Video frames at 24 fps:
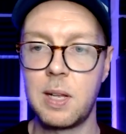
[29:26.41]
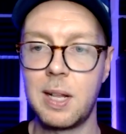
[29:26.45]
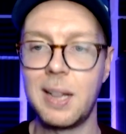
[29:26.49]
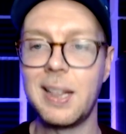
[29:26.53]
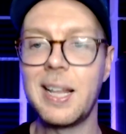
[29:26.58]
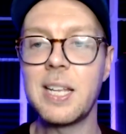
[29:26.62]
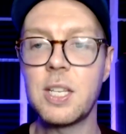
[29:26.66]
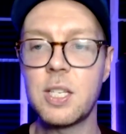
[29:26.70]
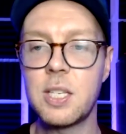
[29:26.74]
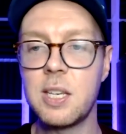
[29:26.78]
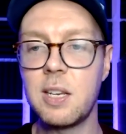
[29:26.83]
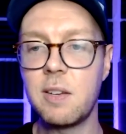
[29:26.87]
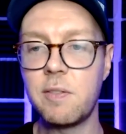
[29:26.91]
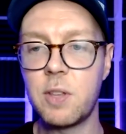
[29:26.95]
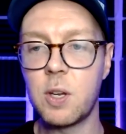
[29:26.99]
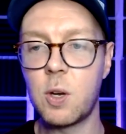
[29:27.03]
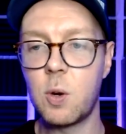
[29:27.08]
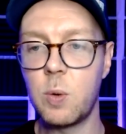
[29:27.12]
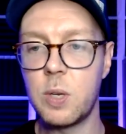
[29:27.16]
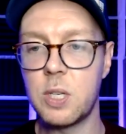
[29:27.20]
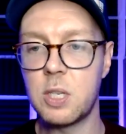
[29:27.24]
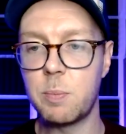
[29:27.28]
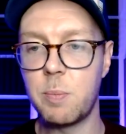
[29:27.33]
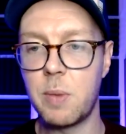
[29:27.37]
Let's see if the
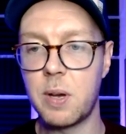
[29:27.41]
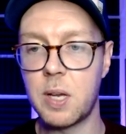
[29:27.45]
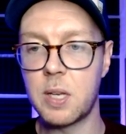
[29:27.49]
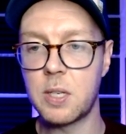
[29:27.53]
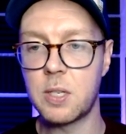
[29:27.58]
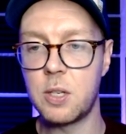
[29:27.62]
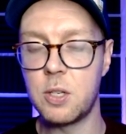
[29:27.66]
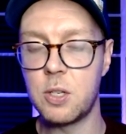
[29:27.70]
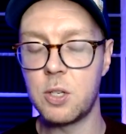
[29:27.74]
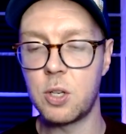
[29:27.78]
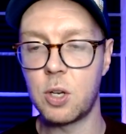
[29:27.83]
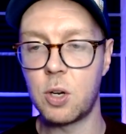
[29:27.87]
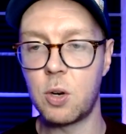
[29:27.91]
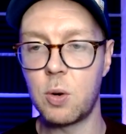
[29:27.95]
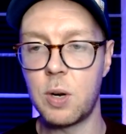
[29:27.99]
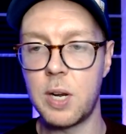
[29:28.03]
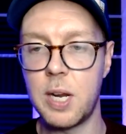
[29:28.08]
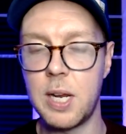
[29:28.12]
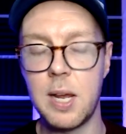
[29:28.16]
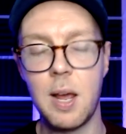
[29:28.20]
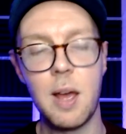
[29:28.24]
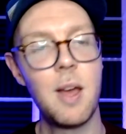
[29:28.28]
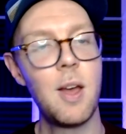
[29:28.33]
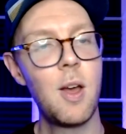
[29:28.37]
quizmasters
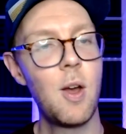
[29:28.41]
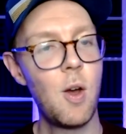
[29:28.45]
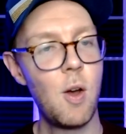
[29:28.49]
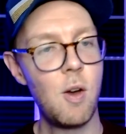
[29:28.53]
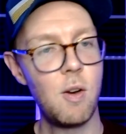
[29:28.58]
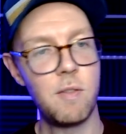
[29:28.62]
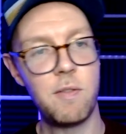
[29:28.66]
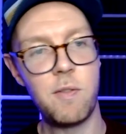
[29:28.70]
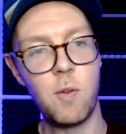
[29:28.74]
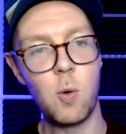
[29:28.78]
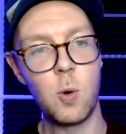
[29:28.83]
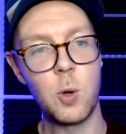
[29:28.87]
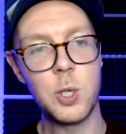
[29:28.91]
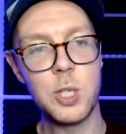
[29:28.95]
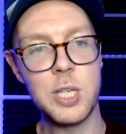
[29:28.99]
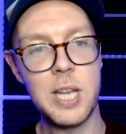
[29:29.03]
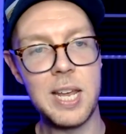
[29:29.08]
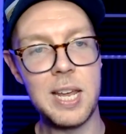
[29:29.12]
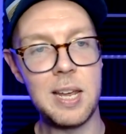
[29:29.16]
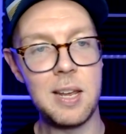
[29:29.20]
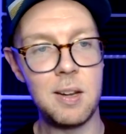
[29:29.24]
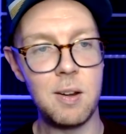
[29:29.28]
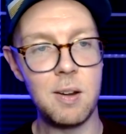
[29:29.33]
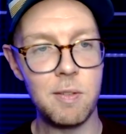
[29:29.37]
agree.
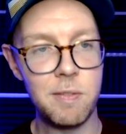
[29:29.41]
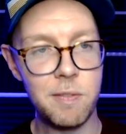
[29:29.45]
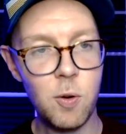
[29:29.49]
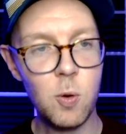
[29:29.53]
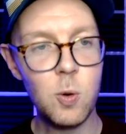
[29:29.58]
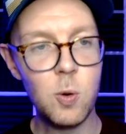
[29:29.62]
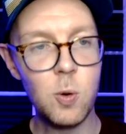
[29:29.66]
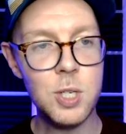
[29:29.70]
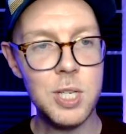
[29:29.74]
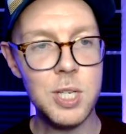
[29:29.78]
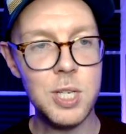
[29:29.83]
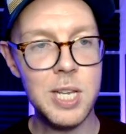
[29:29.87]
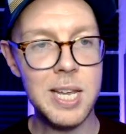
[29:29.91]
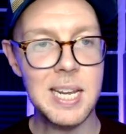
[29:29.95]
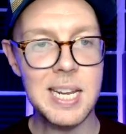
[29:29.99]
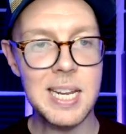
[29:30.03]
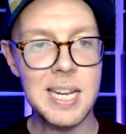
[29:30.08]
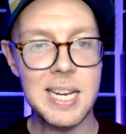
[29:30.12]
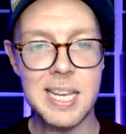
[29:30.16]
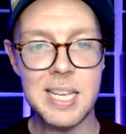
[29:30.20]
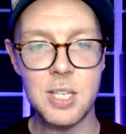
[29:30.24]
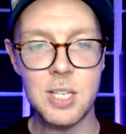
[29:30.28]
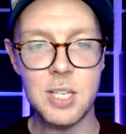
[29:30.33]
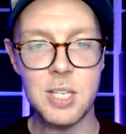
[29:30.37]
14.
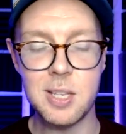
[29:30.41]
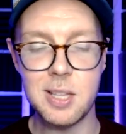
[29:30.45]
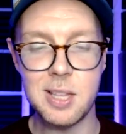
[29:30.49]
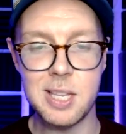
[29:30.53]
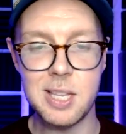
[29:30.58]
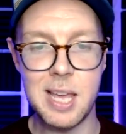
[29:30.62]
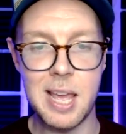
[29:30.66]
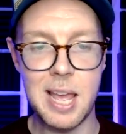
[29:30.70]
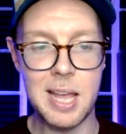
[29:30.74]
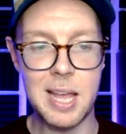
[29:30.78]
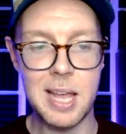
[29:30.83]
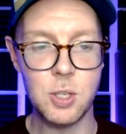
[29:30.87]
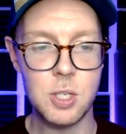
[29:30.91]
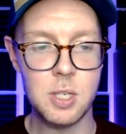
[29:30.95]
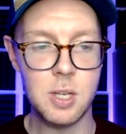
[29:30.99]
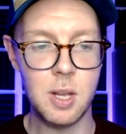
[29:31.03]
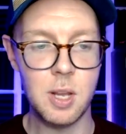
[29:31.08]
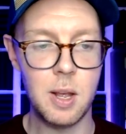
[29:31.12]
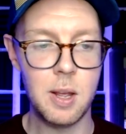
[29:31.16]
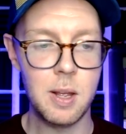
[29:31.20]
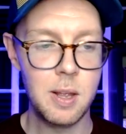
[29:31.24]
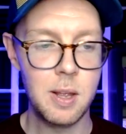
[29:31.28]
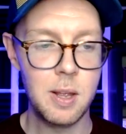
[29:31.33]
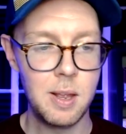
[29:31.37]
14 is the
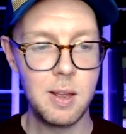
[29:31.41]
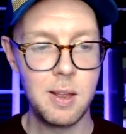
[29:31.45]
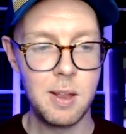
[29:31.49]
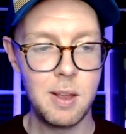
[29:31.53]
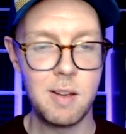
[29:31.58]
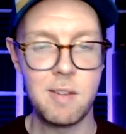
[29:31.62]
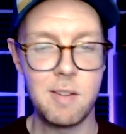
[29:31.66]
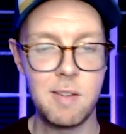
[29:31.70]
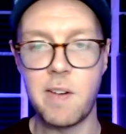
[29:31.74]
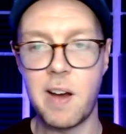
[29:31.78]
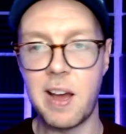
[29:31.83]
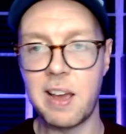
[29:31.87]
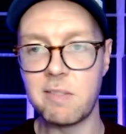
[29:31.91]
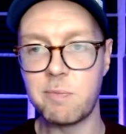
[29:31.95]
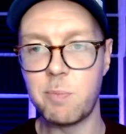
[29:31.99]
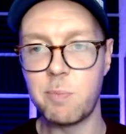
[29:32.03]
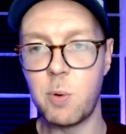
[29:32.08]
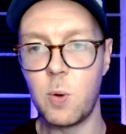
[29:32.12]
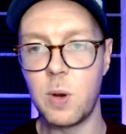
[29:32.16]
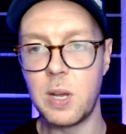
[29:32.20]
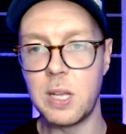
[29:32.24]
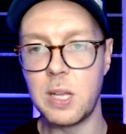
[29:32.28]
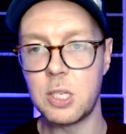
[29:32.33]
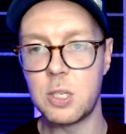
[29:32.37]
answer. 5
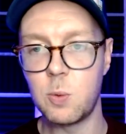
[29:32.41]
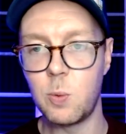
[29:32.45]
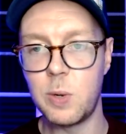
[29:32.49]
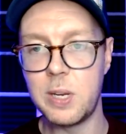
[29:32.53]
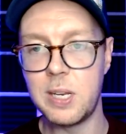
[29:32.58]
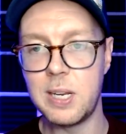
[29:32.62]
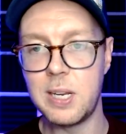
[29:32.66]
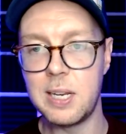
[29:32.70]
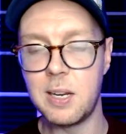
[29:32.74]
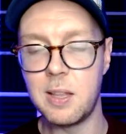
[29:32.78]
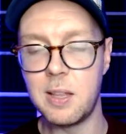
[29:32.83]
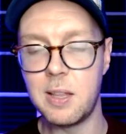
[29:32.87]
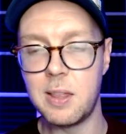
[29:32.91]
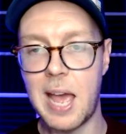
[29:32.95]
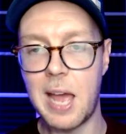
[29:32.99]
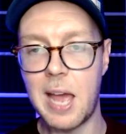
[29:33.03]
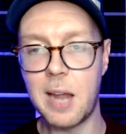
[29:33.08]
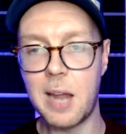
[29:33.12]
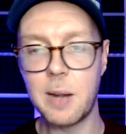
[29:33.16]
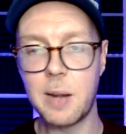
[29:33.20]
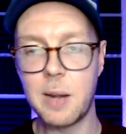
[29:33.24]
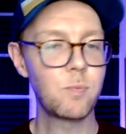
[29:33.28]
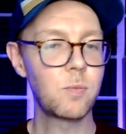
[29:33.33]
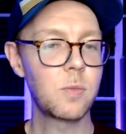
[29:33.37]
points. We needed
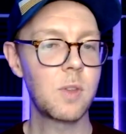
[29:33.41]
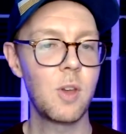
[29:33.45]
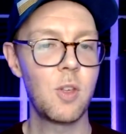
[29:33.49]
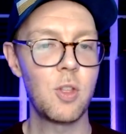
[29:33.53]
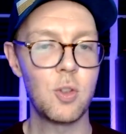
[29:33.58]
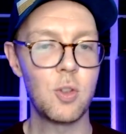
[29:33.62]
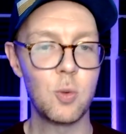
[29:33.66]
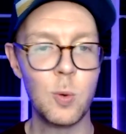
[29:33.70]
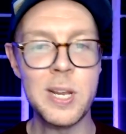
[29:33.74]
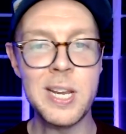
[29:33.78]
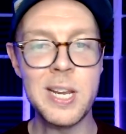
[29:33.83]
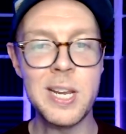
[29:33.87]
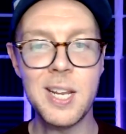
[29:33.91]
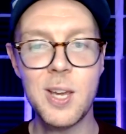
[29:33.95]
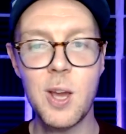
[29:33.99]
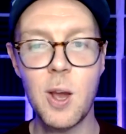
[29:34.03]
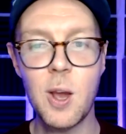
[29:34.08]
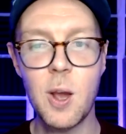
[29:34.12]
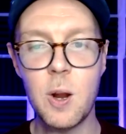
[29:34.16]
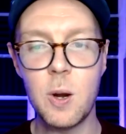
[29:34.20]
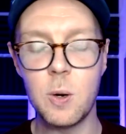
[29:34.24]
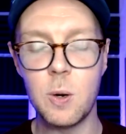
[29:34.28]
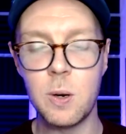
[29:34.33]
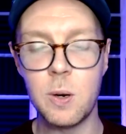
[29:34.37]
that. 3 to
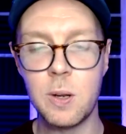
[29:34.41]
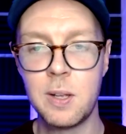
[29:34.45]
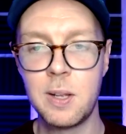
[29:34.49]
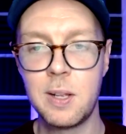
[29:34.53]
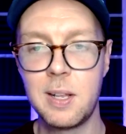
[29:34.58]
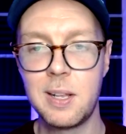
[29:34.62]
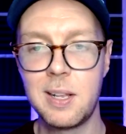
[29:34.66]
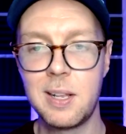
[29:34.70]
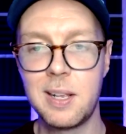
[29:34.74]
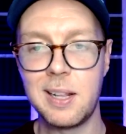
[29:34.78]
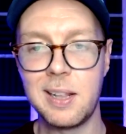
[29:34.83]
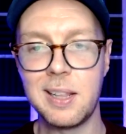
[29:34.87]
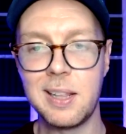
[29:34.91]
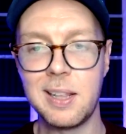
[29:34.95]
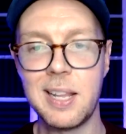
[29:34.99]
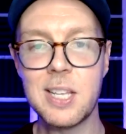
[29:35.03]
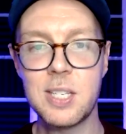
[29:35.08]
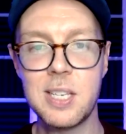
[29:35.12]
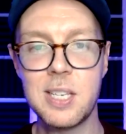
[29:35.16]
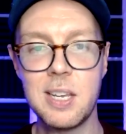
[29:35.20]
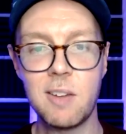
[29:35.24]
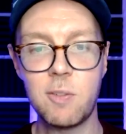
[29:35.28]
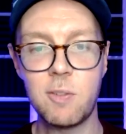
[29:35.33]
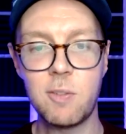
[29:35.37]
go.
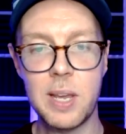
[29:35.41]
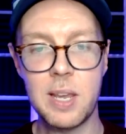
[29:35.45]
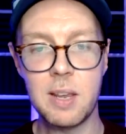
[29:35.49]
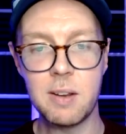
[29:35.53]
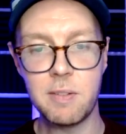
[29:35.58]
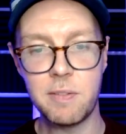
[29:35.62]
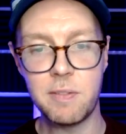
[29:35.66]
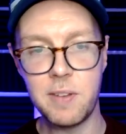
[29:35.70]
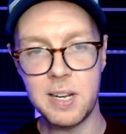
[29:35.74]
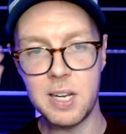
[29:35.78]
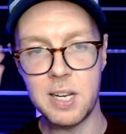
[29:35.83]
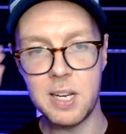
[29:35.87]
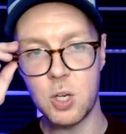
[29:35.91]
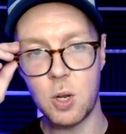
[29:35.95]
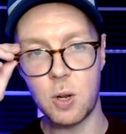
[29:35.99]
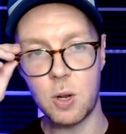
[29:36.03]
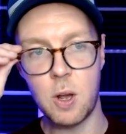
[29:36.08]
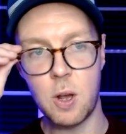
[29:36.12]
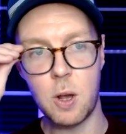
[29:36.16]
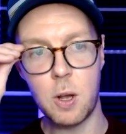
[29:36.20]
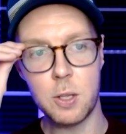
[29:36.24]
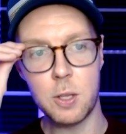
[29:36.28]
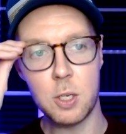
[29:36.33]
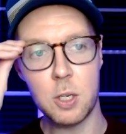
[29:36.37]
Let's see if we can finish on
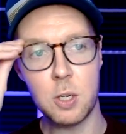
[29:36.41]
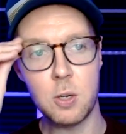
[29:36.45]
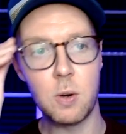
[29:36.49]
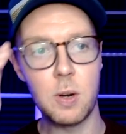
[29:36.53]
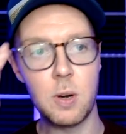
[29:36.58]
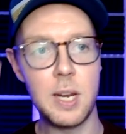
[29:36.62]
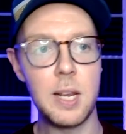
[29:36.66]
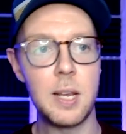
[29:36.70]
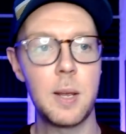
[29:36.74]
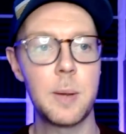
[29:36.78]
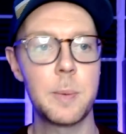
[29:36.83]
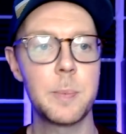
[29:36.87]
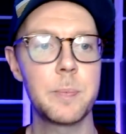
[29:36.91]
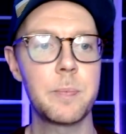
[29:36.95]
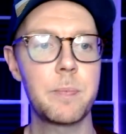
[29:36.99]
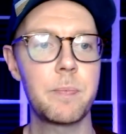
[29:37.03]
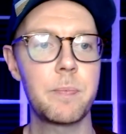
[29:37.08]
a hot streak.